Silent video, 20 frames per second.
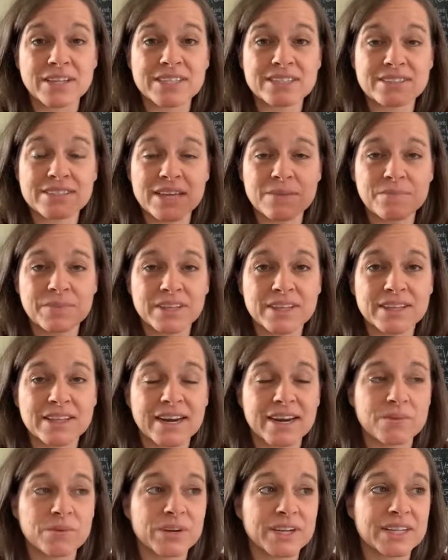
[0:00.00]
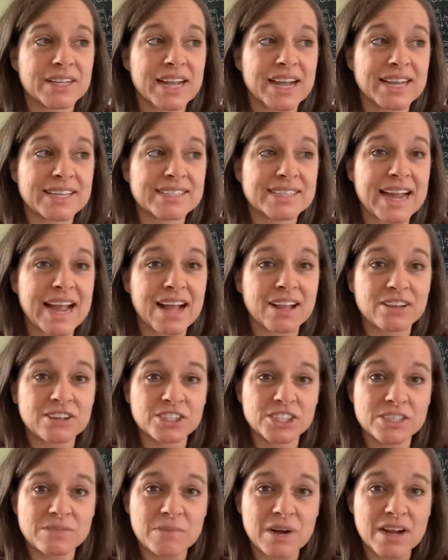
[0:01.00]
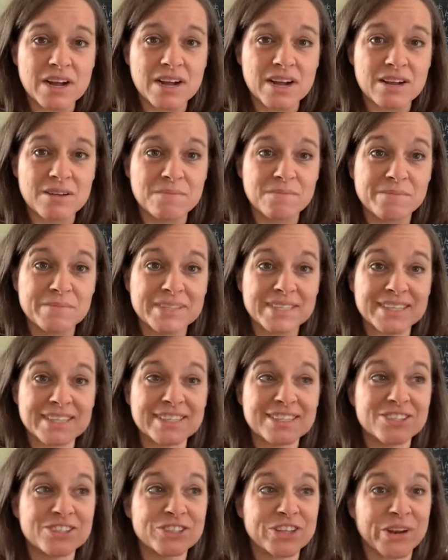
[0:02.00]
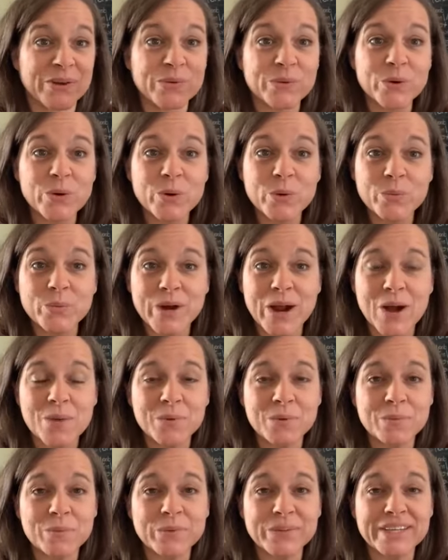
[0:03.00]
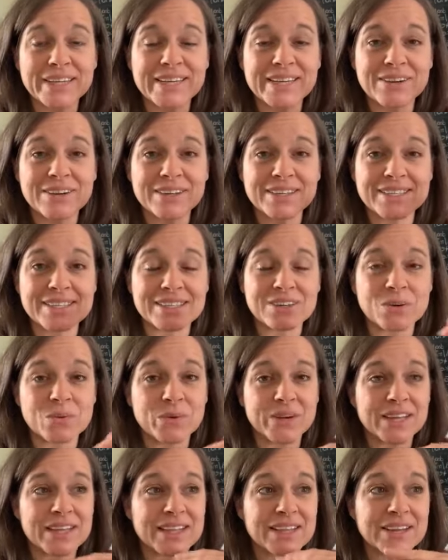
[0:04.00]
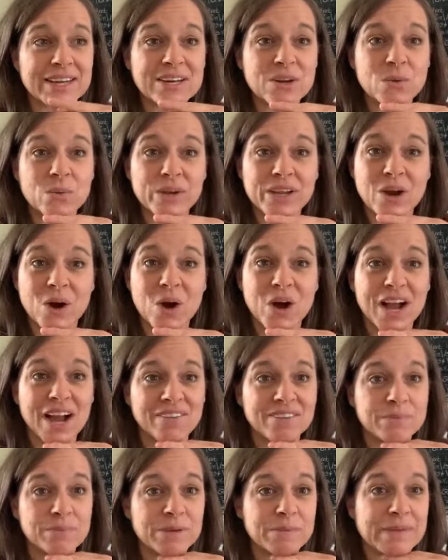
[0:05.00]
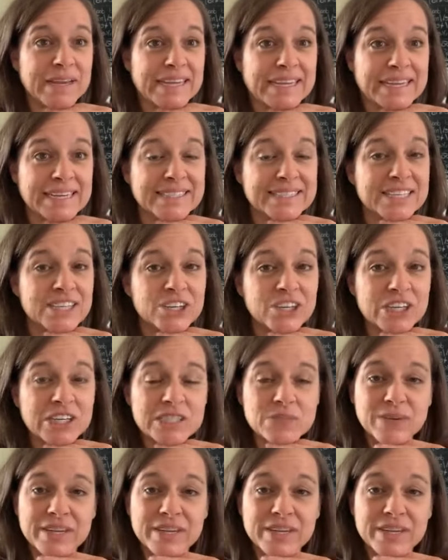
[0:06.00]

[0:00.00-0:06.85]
It's something that I realize allergy moms in general probably deal with. I know we all have to be making dinners.